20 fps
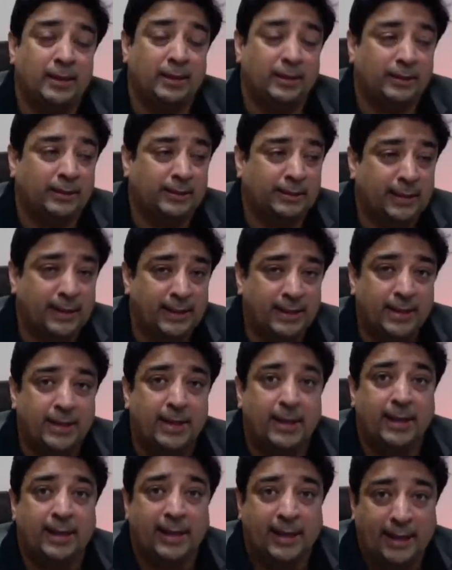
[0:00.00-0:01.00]

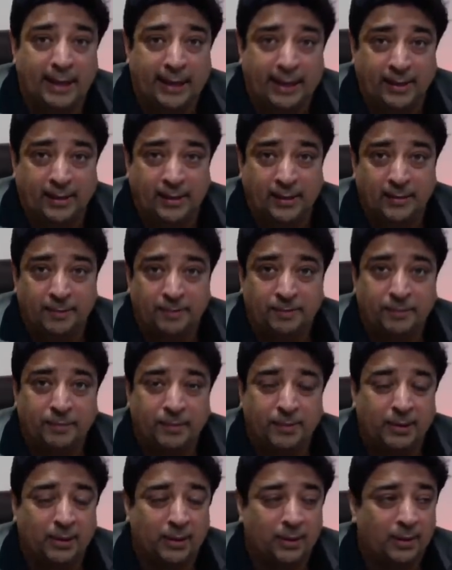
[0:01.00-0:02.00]
sizzling heat
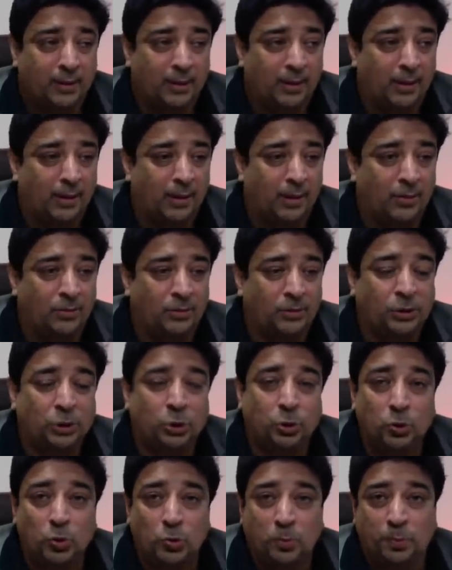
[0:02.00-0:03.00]
around
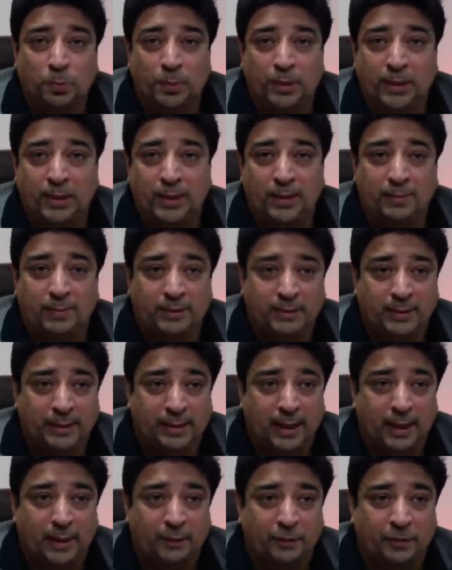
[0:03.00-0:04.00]
2 p.m. in the
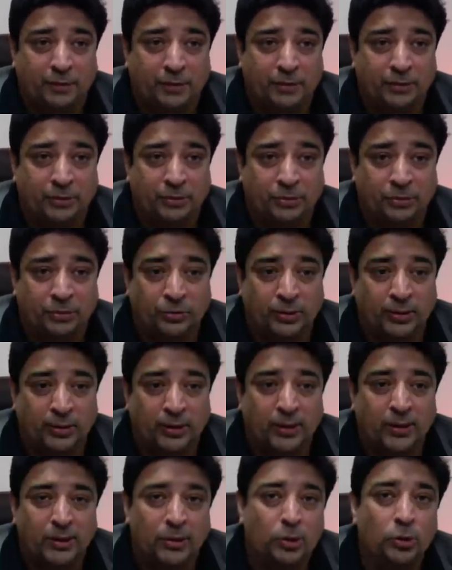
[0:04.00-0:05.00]
afternoon,
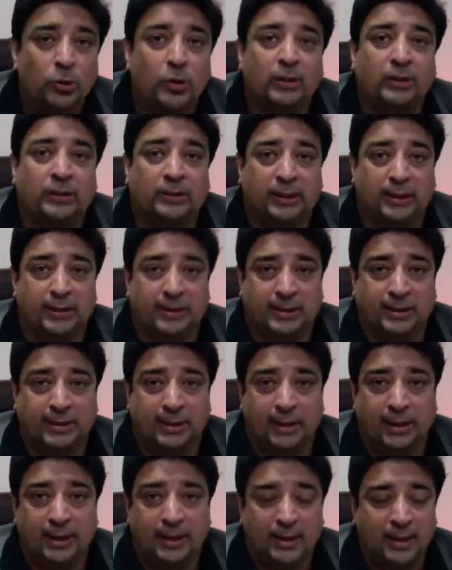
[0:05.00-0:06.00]
you are
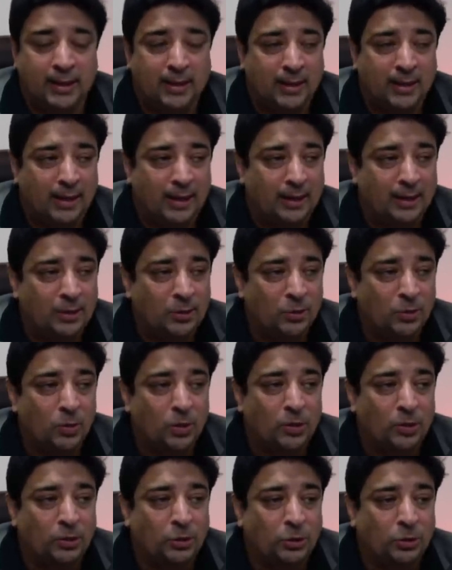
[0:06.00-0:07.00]
thirsty and you
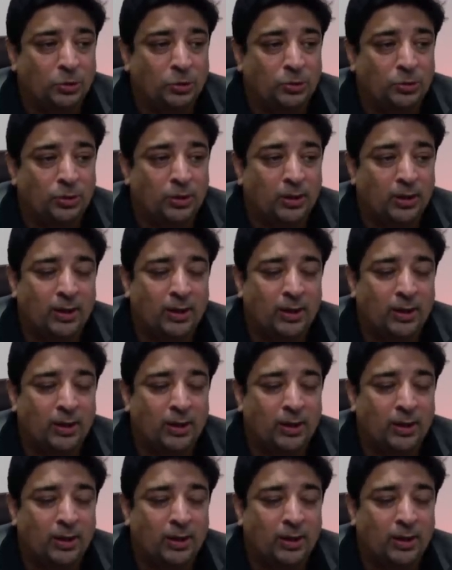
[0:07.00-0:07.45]
want to